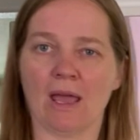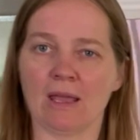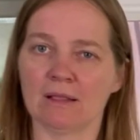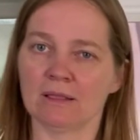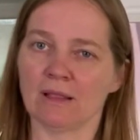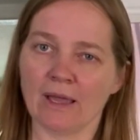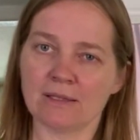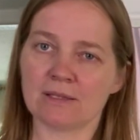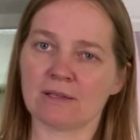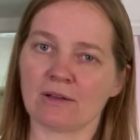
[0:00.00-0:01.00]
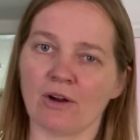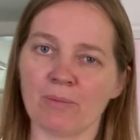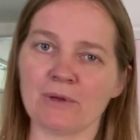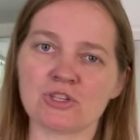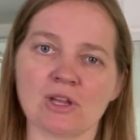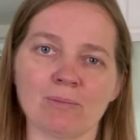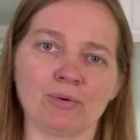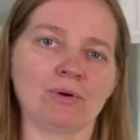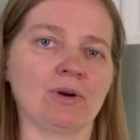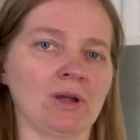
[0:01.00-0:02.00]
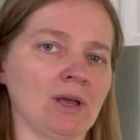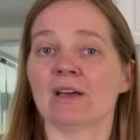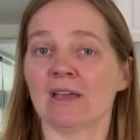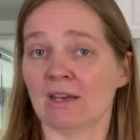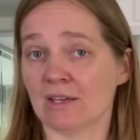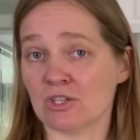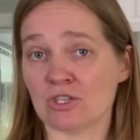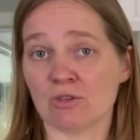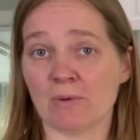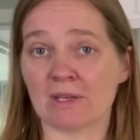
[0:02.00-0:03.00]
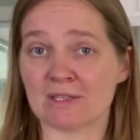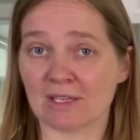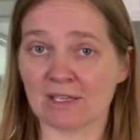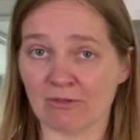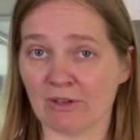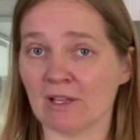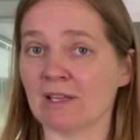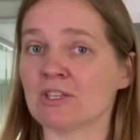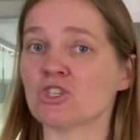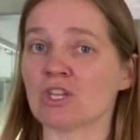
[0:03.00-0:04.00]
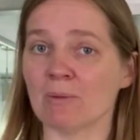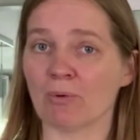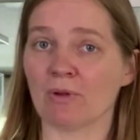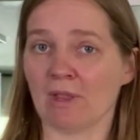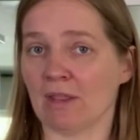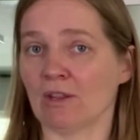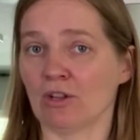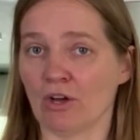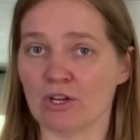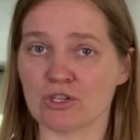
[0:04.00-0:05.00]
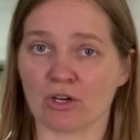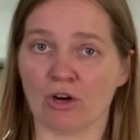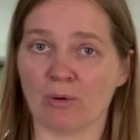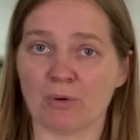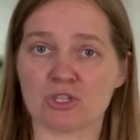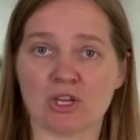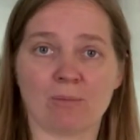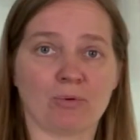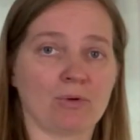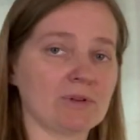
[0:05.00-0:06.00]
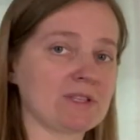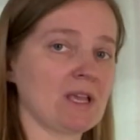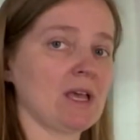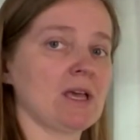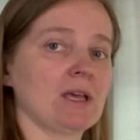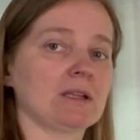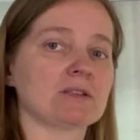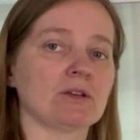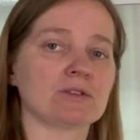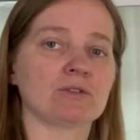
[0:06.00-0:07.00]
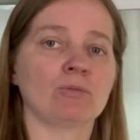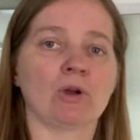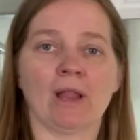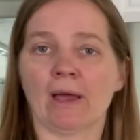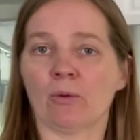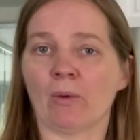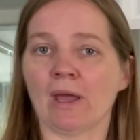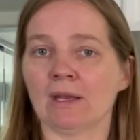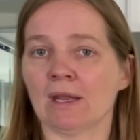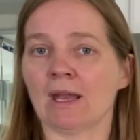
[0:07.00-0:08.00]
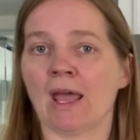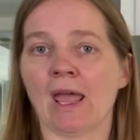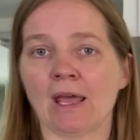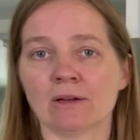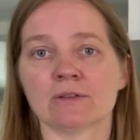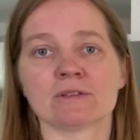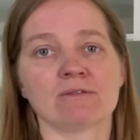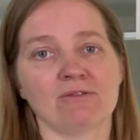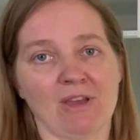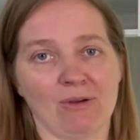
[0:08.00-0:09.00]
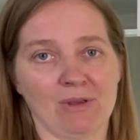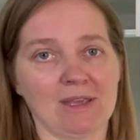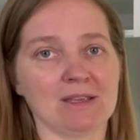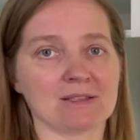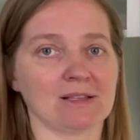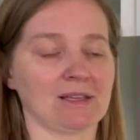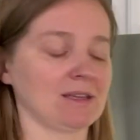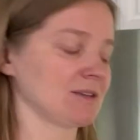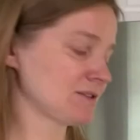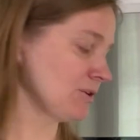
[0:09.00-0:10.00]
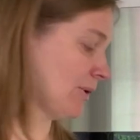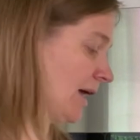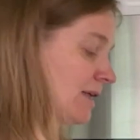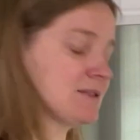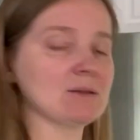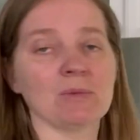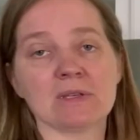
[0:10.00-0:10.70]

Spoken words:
a light carpet shampoo. In addition to being significantly cheaper than the larger carpet shampoos, it's also more lightweight and handles very easily. So I had some